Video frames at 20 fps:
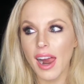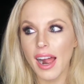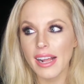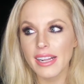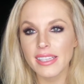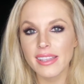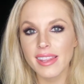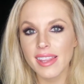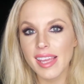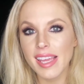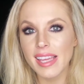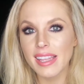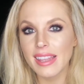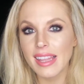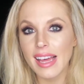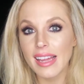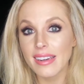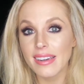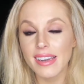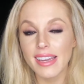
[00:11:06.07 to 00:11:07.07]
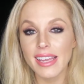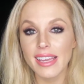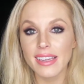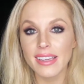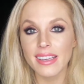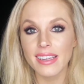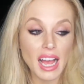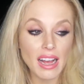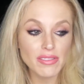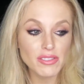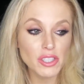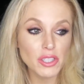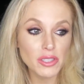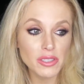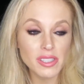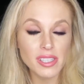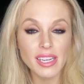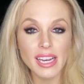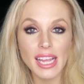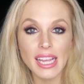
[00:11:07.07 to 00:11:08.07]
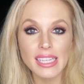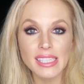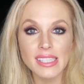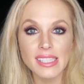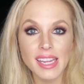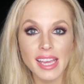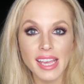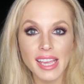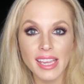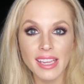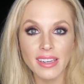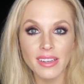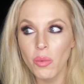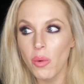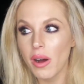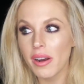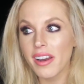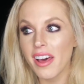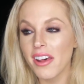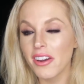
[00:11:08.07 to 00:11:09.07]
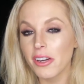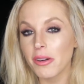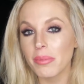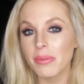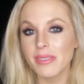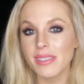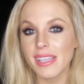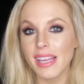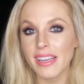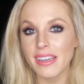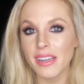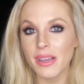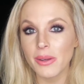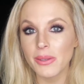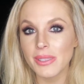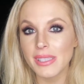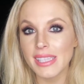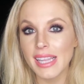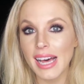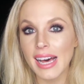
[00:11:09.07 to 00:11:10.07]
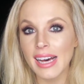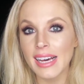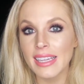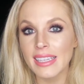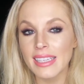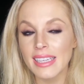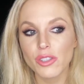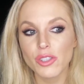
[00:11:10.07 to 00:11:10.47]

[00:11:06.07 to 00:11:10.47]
I think that Nick, after today's date, 100% knows that.